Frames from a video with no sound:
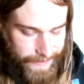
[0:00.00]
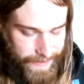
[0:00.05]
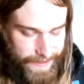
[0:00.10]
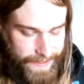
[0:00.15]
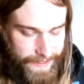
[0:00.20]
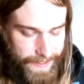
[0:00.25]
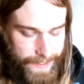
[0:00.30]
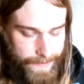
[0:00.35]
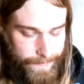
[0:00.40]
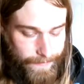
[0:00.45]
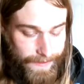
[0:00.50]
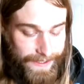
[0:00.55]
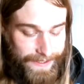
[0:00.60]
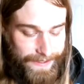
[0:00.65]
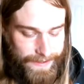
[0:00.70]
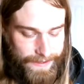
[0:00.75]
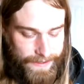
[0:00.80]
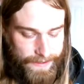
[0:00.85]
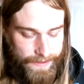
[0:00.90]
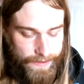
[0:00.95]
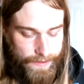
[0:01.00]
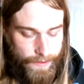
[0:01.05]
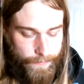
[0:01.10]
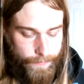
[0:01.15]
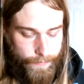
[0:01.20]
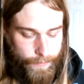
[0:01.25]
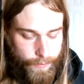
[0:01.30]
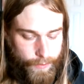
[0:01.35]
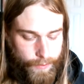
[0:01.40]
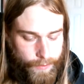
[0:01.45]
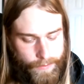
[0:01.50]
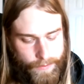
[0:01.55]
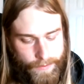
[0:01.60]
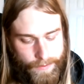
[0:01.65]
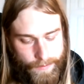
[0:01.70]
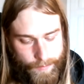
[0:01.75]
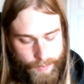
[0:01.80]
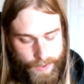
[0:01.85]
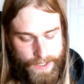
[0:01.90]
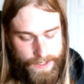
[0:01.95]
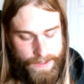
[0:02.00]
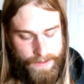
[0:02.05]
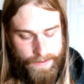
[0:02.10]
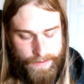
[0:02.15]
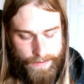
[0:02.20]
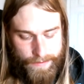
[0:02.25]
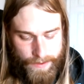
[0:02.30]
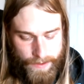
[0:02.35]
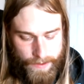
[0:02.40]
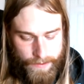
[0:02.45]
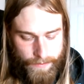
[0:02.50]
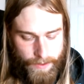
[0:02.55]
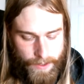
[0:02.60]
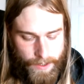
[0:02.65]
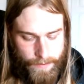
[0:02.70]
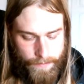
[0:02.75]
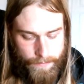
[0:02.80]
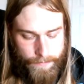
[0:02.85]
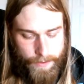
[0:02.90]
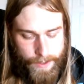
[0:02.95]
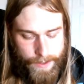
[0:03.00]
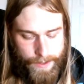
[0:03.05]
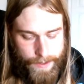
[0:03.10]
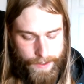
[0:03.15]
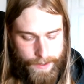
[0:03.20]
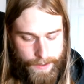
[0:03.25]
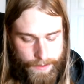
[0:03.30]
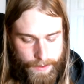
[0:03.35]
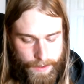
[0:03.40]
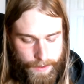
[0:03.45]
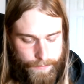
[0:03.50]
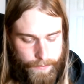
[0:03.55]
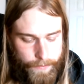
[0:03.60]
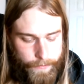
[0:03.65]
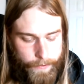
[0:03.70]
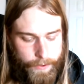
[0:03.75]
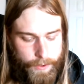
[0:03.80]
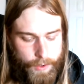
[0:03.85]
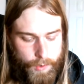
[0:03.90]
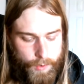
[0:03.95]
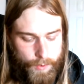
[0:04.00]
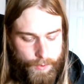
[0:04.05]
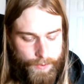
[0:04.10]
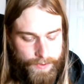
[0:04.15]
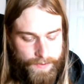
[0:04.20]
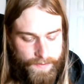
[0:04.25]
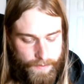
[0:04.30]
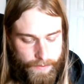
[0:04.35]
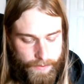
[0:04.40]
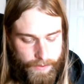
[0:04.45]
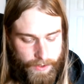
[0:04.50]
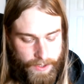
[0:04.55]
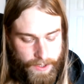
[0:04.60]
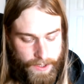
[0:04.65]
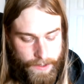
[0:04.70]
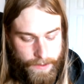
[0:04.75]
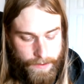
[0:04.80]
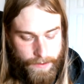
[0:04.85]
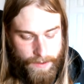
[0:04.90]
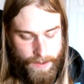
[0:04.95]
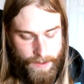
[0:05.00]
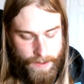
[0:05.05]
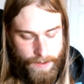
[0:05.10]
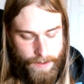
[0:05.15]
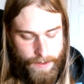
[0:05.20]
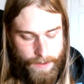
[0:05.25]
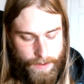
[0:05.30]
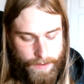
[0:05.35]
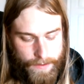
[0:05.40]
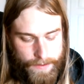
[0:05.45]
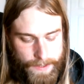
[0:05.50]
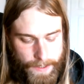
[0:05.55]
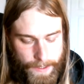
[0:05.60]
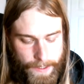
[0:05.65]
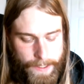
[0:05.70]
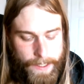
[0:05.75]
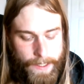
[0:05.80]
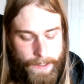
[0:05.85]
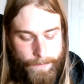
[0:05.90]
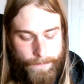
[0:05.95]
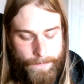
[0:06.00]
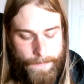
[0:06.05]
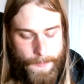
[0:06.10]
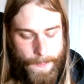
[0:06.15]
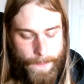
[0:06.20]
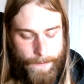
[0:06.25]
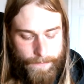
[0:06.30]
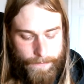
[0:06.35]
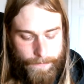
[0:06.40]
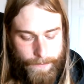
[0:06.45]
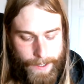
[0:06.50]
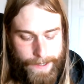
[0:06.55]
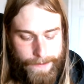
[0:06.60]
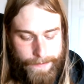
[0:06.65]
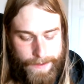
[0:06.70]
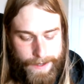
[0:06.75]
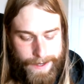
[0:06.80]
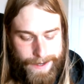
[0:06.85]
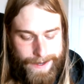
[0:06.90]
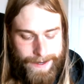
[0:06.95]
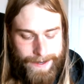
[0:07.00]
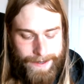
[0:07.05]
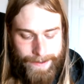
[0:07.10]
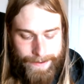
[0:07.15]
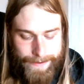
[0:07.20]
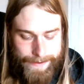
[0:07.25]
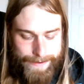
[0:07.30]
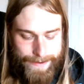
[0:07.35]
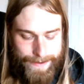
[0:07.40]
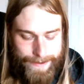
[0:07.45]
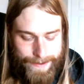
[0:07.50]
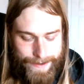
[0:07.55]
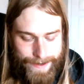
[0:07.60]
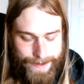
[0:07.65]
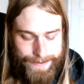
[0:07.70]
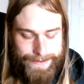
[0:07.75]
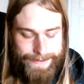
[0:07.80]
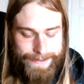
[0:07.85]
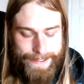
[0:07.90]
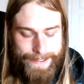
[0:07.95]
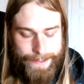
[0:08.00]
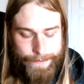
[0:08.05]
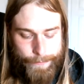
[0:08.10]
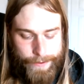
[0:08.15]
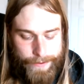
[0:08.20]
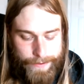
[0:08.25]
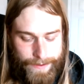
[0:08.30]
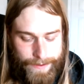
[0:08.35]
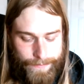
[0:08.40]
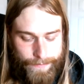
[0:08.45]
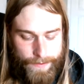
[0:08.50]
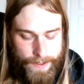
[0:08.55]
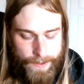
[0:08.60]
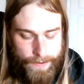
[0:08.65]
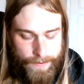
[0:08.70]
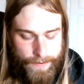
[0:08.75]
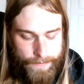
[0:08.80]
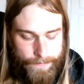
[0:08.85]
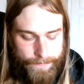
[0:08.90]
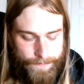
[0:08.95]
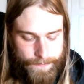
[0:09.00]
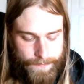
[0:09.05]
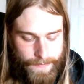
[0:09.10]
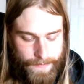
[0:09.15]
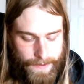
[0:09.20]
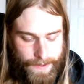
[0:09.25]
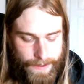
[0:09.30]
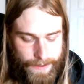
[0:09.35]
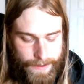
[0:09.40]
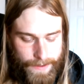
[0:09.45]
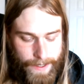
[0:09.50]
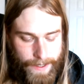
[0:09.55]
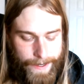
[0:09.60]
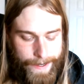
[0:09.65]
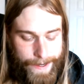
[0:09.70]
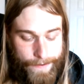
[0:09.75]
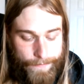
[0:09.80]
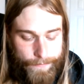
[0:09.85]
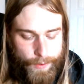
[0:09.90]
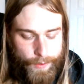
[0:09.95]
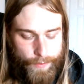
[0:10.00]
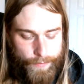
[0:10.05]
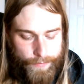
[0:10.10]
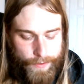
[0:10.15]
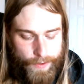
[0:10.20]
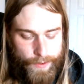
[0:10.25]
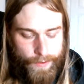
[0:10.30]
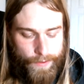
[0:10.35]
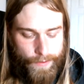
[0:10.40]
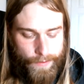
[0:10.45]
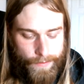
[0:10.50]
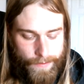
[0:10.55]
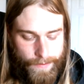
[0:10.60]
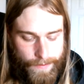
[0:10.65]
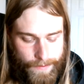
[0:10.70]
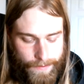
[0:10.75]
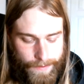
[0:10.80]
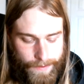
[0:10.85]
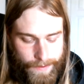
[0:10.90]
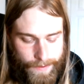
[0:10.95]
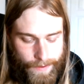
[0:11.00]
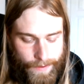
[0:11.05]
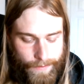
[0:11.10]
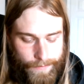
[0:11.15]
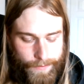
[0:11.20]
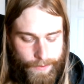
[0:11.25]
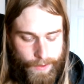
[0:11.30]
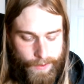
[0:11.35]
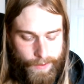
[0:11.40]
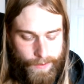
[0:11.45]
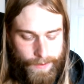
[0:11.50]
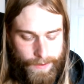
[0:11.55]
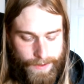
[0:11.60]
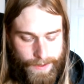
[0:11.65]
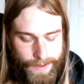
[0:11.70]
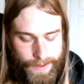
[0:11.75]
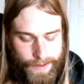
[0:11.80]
The timelessness of truth, peace, and love give you the tools for looking time right in the eye and saying with conviction, I have no fear of you,